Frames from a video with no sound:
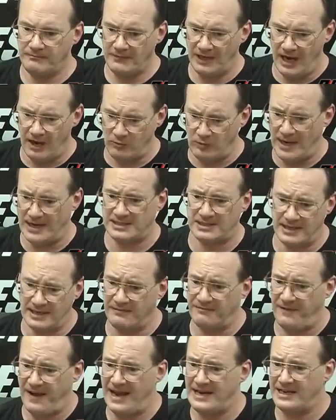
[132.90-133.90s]
a wrestling
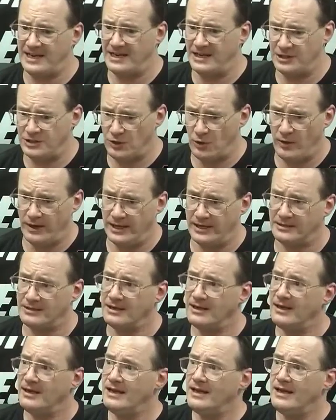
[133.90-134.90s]
fan can enjoy it
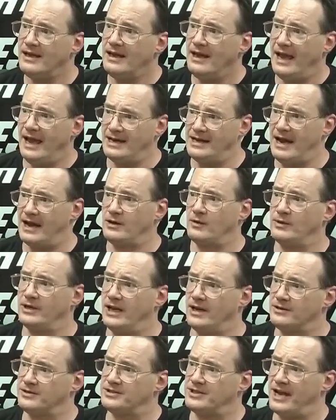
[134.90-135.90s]
and not only
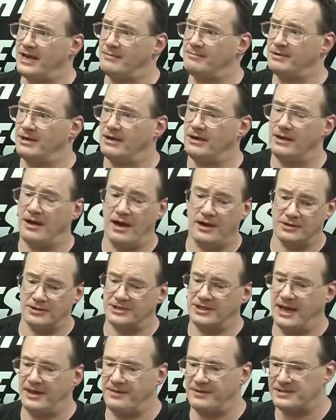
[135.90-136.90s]
understand it, but
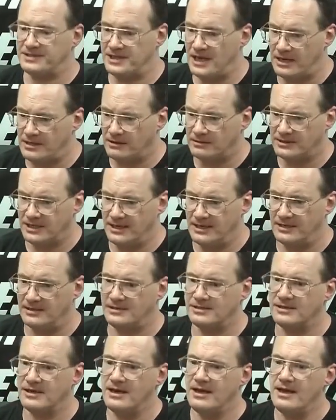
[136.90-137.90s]
understand the
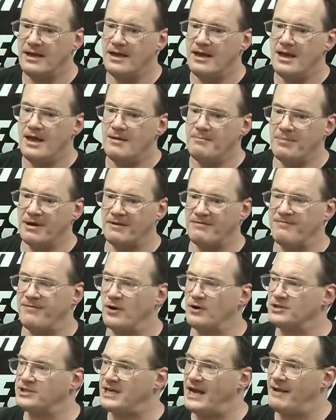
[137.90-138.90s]
subtleties. But a
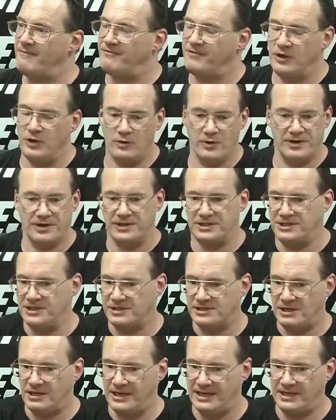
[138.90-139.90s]
first-time viewer that's
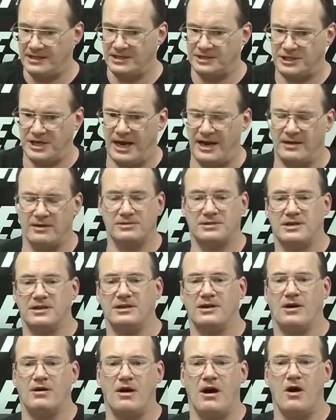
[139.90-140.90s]
just clicking the channels can
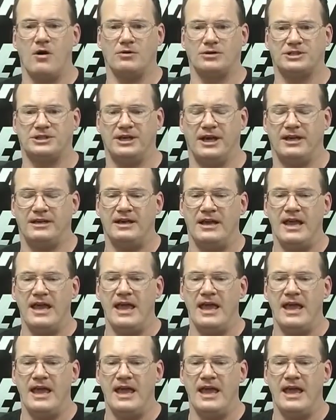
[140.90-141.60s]
go, oh, shit.